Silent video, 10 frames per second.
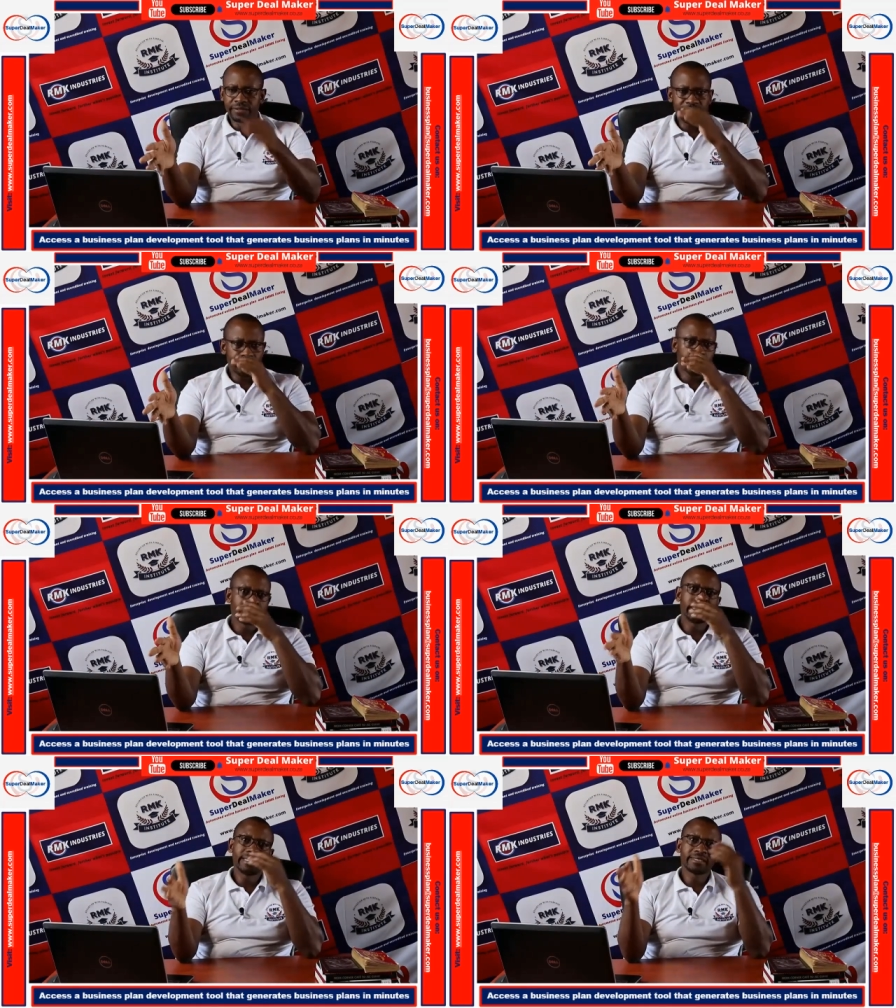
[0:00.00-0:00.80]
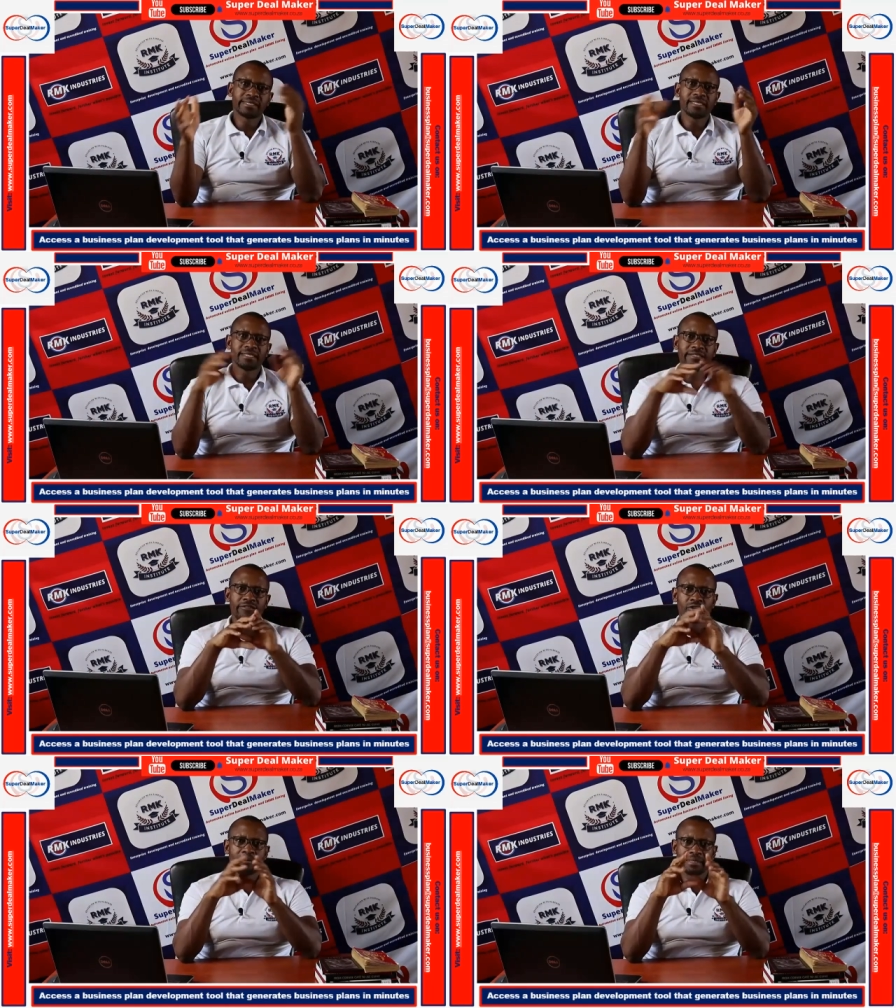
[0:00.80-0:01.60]
developed a skills
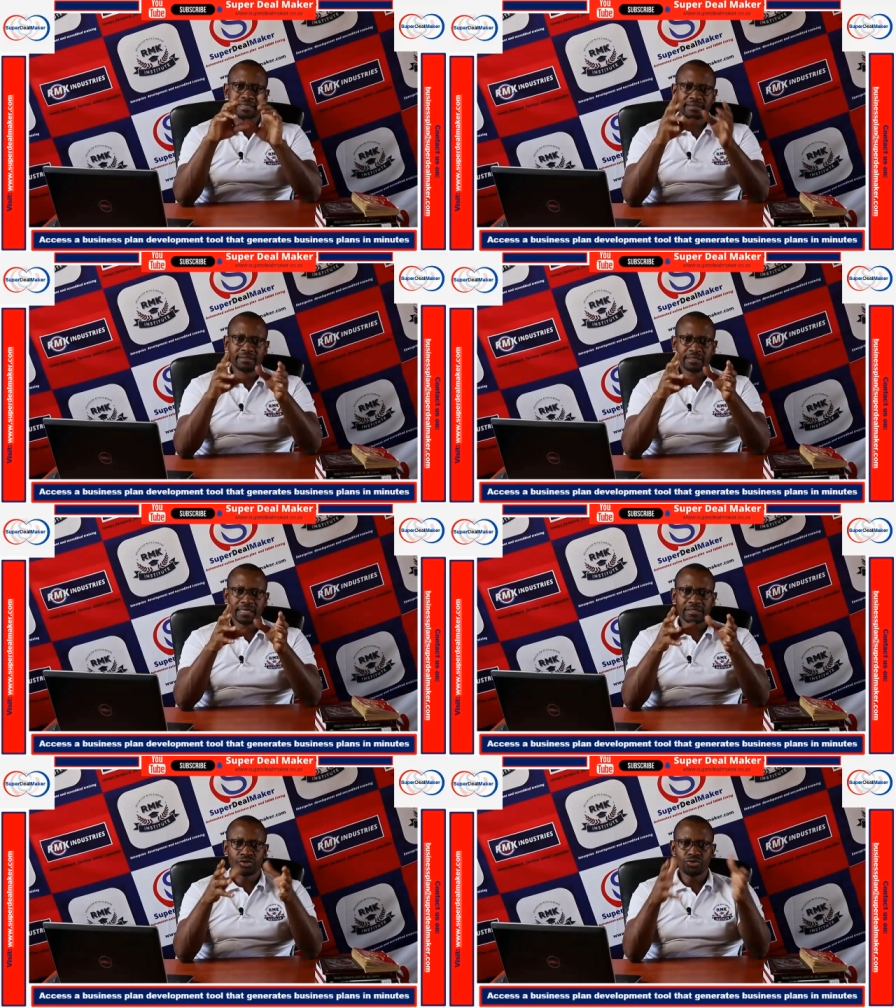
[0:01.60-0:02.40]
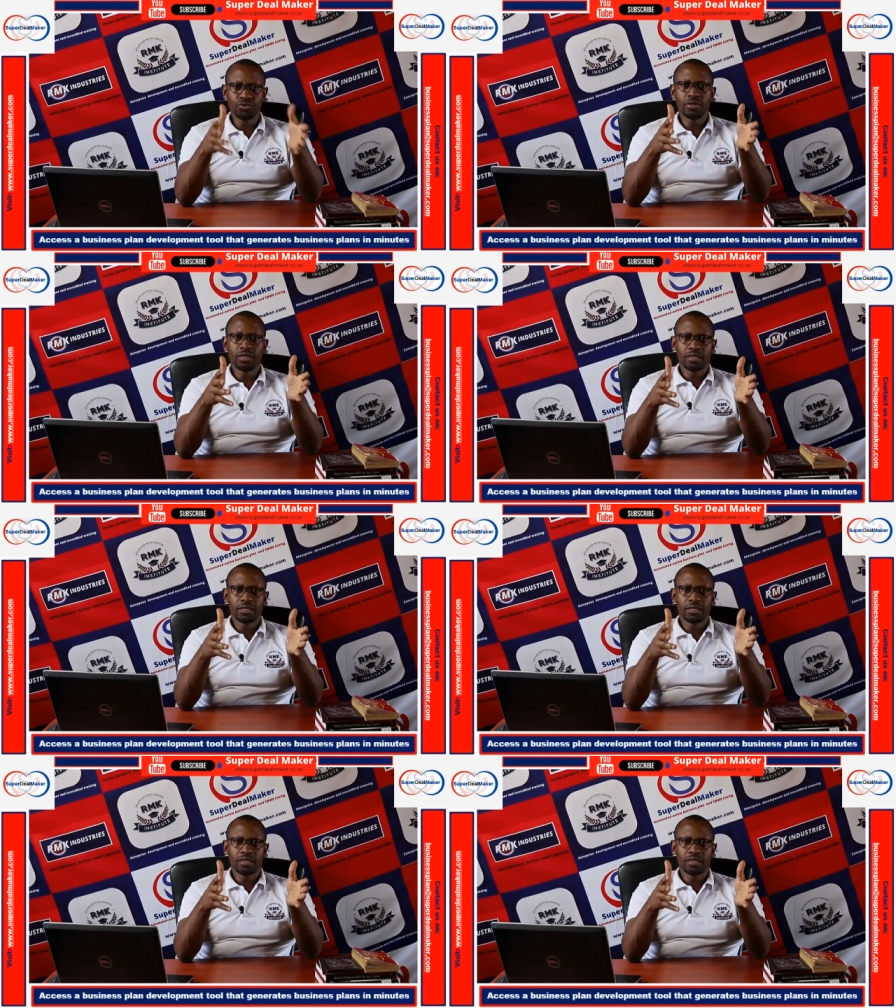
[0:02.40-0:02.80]
development uh, tool